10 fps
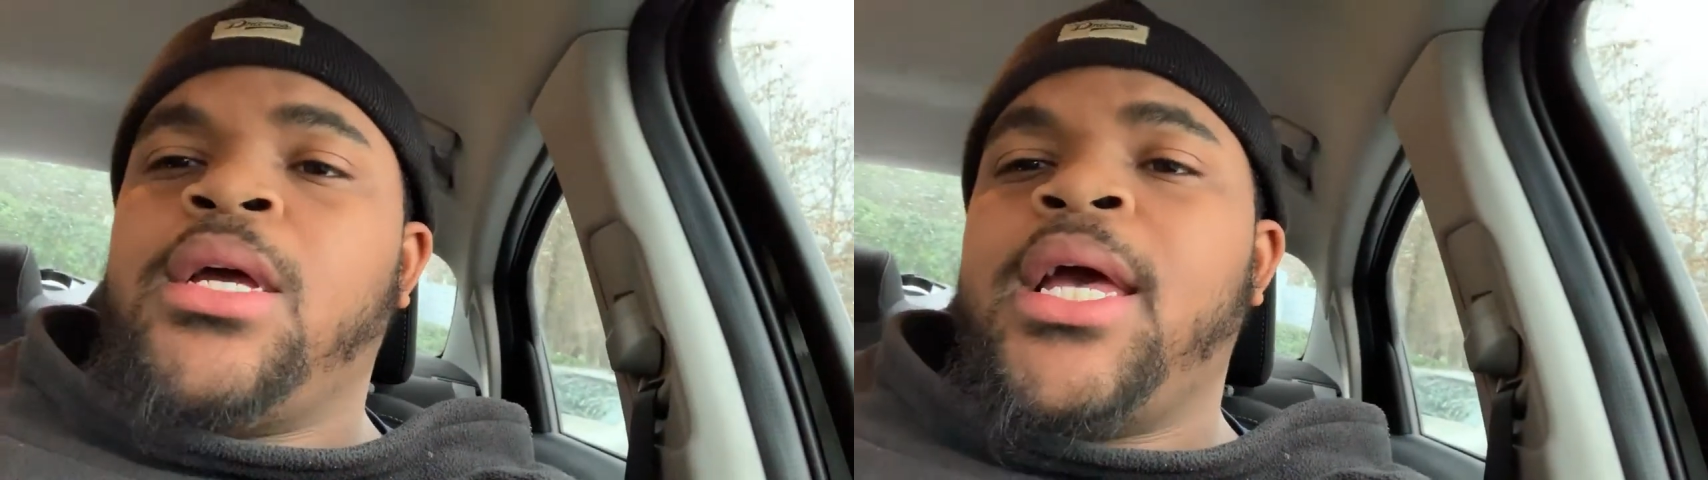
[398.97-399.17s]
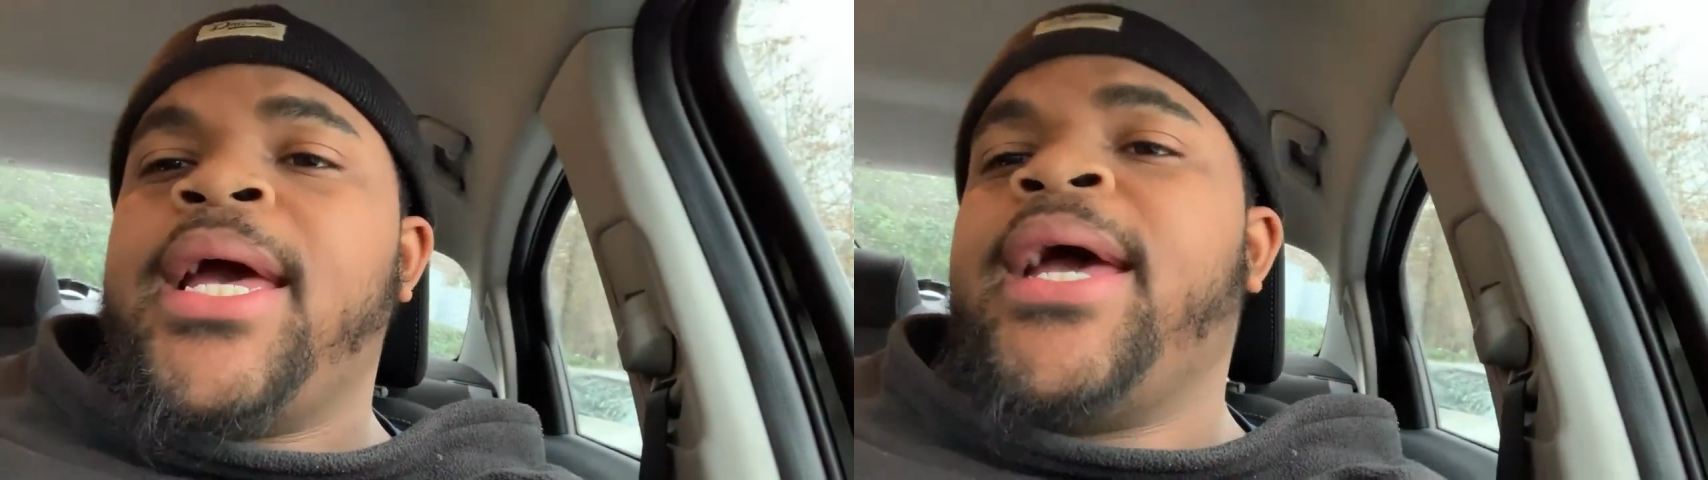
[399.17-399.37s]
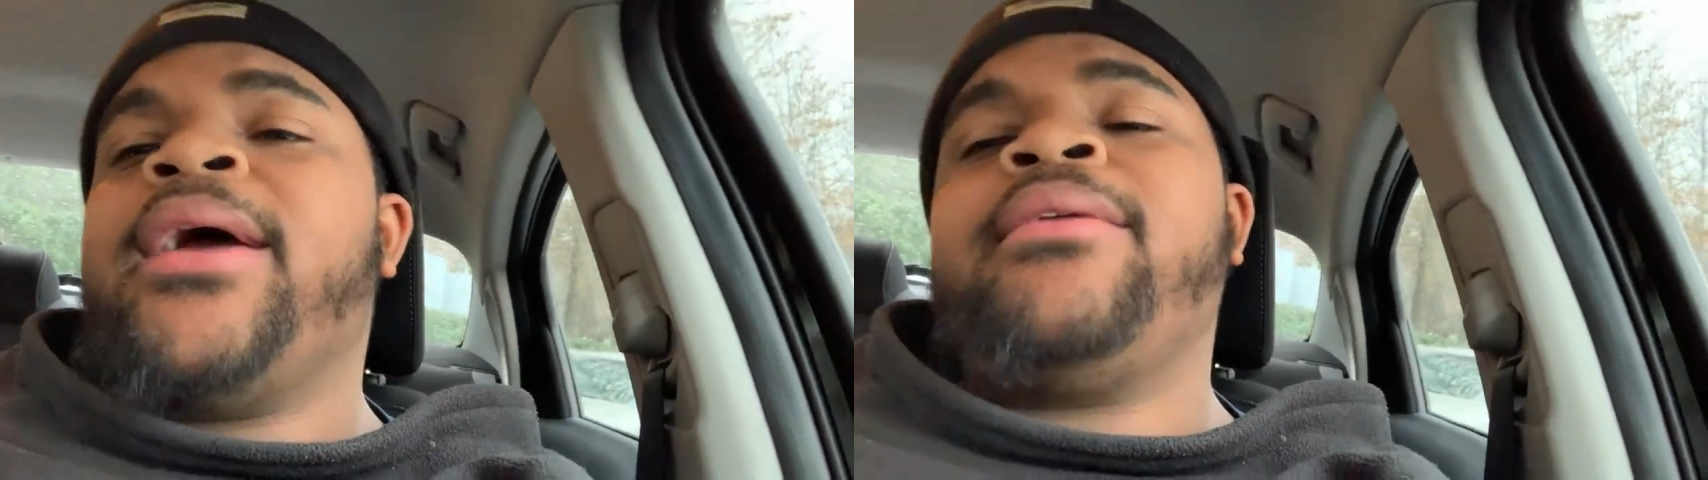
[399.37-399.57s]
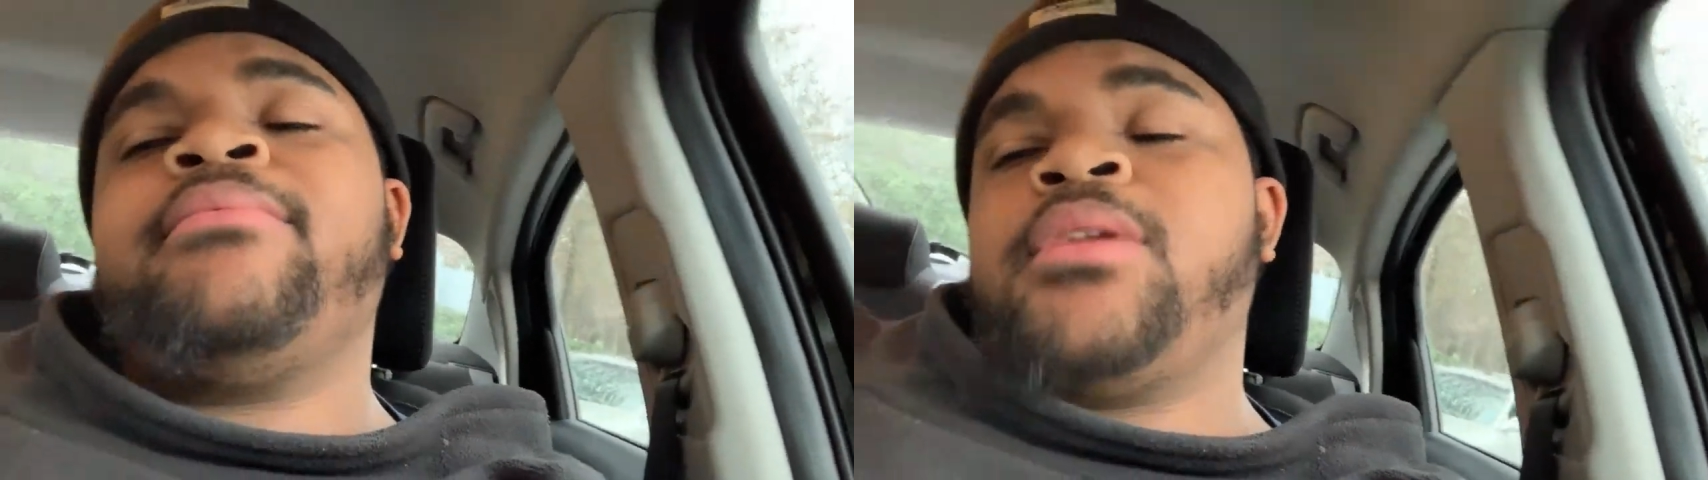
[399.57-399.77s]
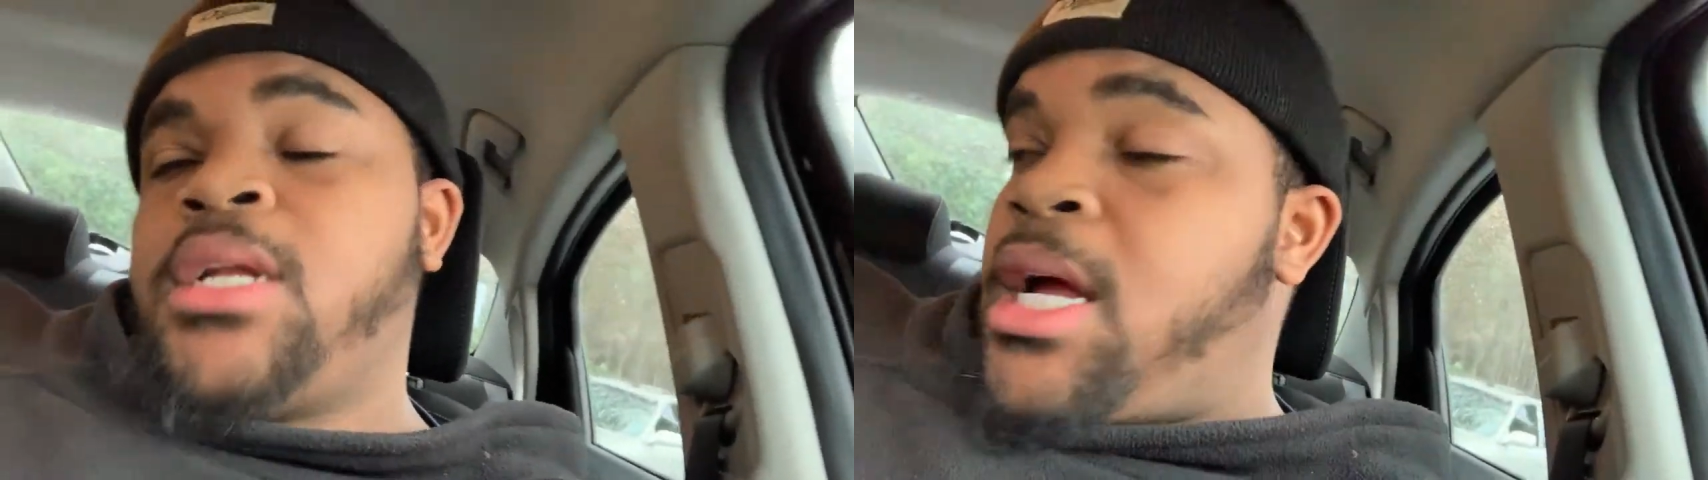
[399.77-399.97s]

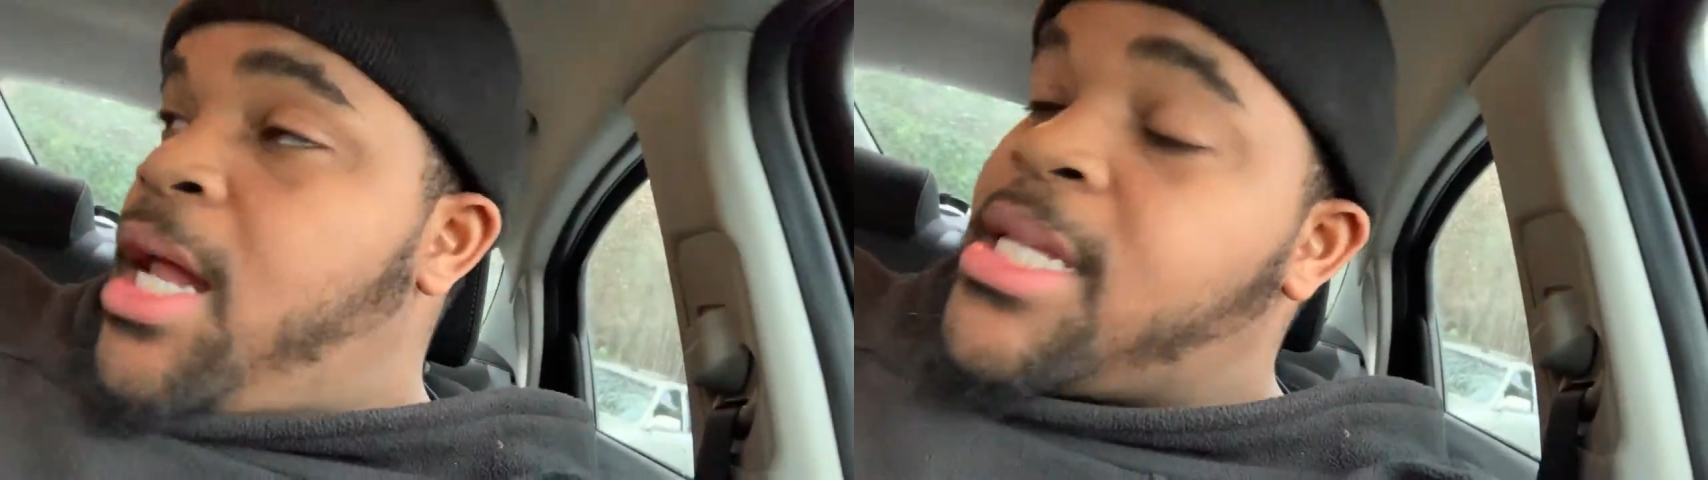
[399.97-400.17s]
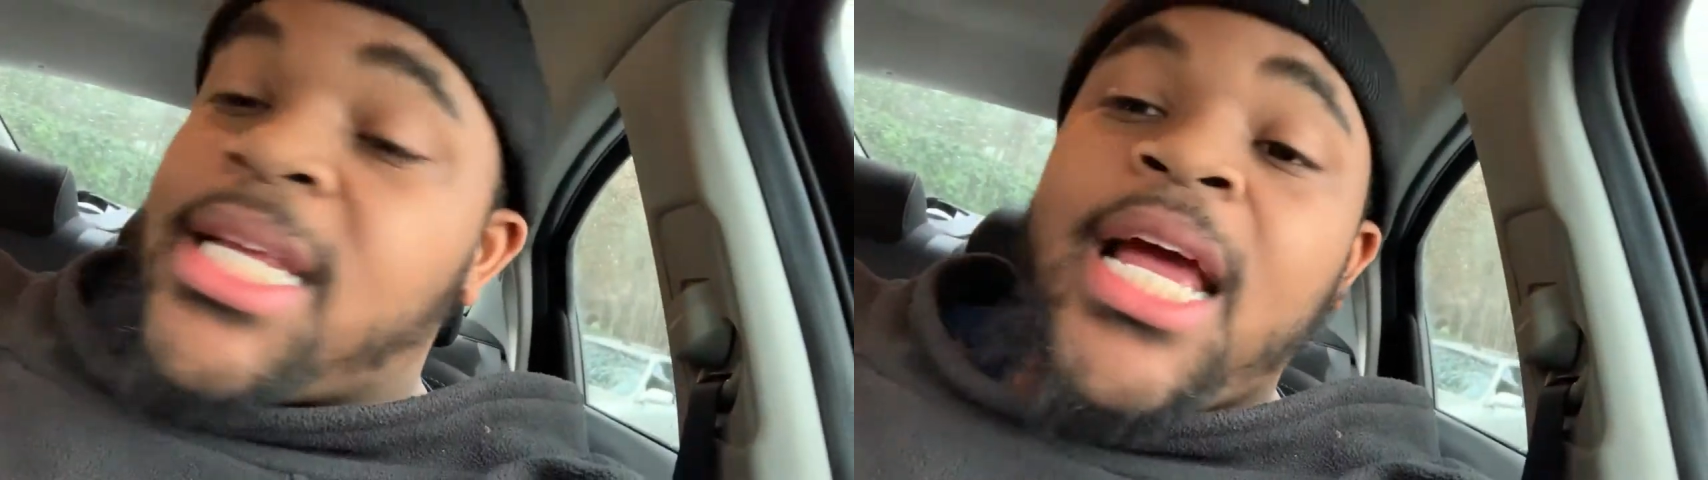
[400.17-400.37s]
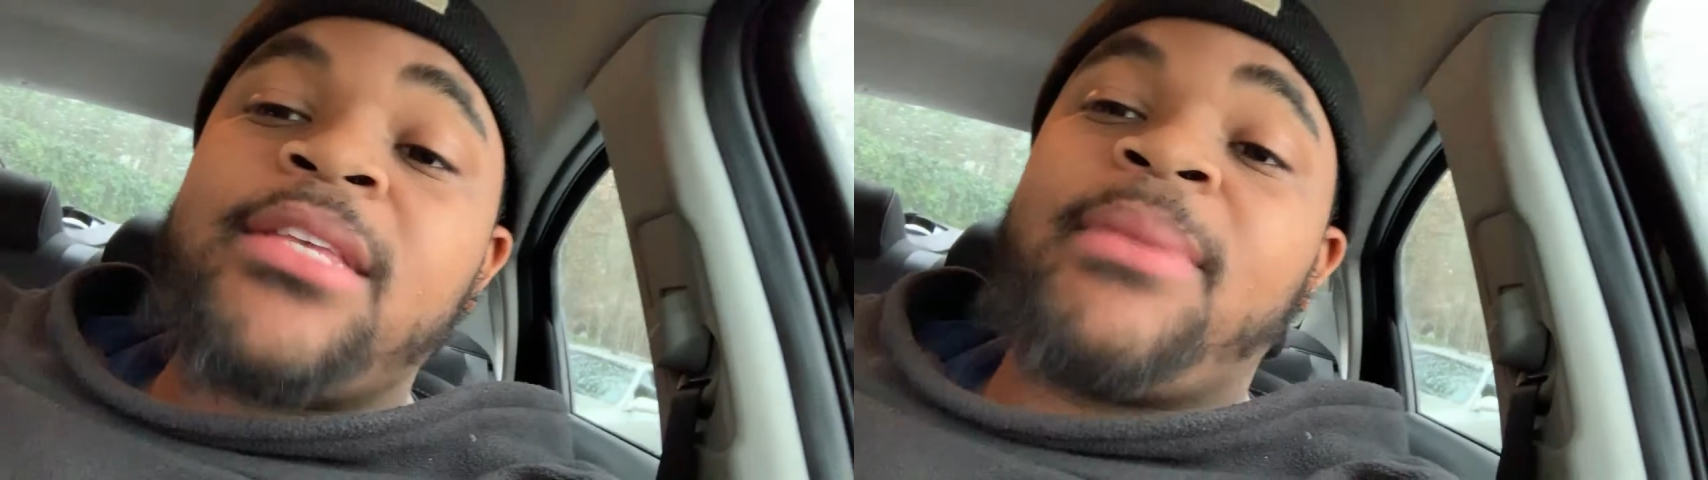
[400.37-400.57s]
And today's